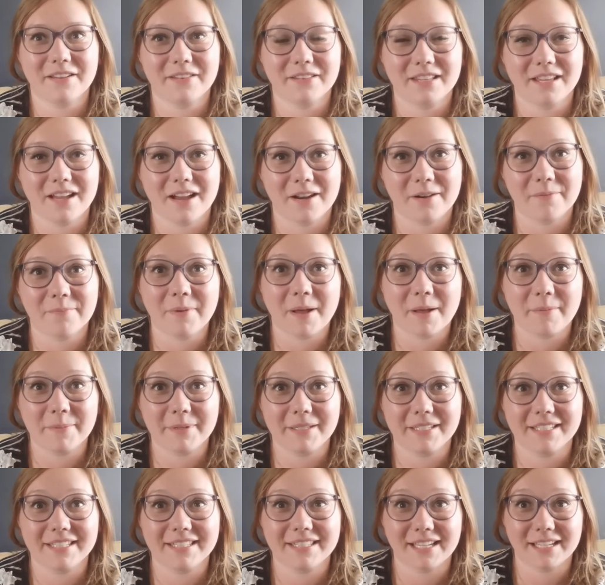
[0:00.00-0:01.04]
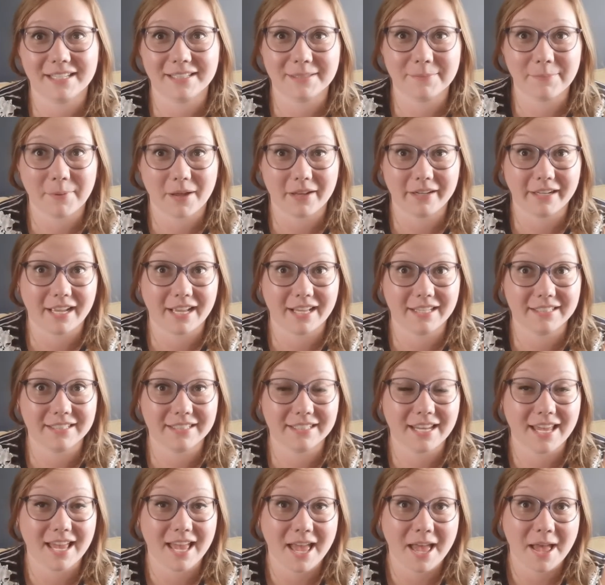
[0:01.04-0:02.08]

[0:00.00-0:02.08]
of the Autumn Poppy Designs podcast.